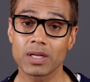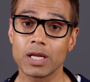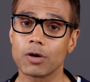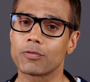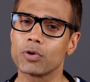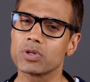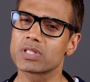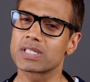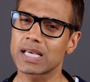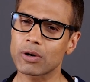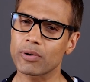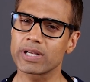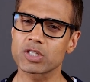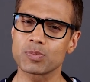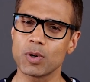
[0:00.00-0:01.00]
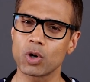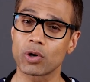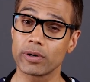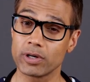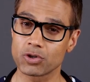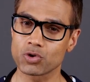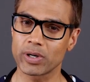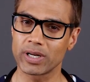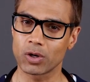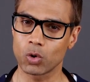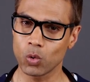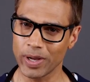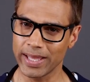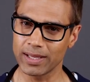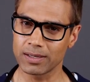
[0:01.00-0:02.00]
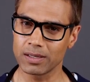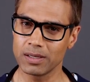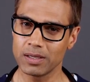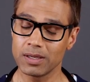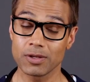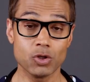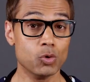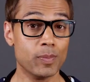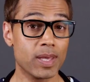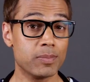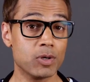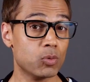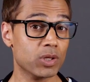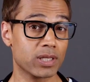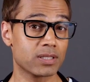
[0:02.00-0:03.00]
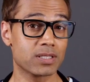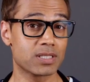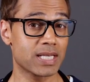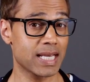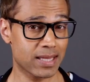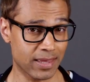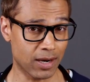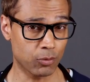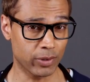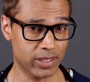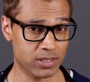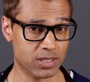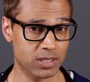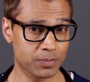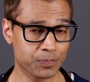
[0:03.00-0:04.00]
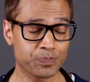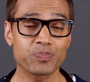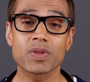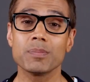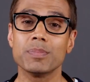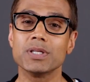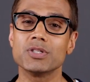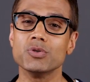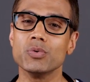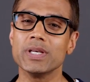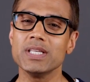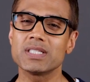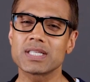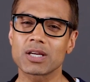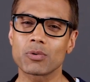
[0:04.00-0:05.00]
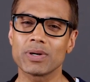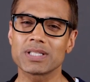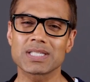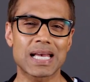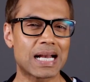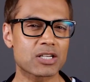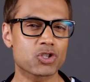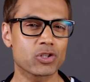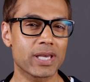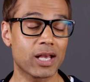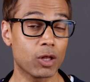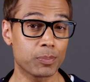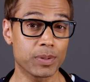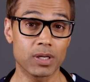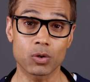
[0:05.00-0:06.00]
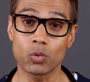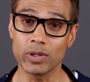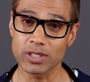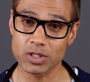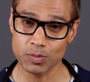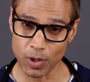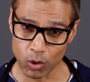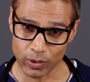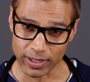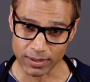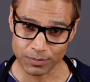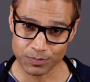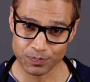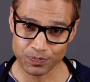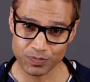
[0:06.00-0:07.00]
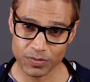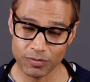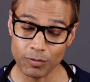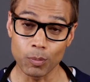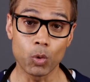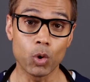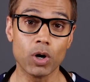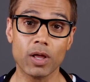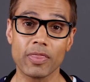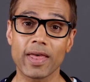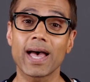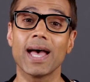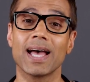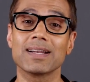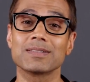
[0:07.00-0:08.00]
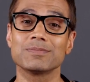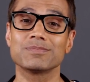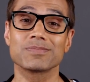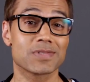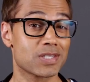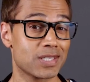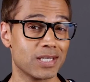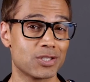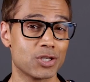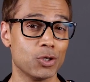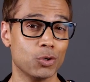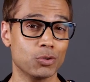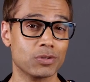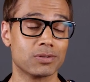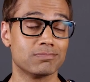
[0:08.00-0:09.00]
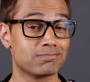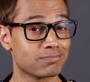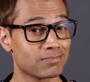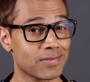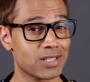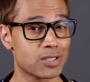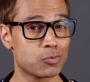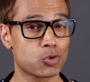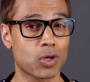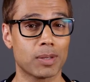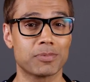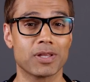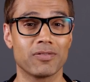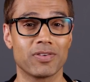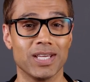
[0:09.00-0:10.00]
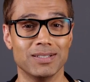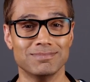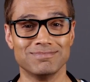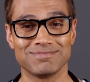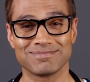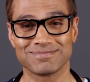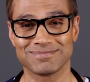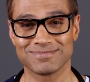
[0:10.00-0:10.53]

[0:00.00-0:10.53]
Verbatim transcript: Now, if you're a cigarette smoker and you're trying to quit, you may be willing to take that risk. But do e cigarettes actually help you to quit smoking? For more on that, stay tuned and subscribe to the feed.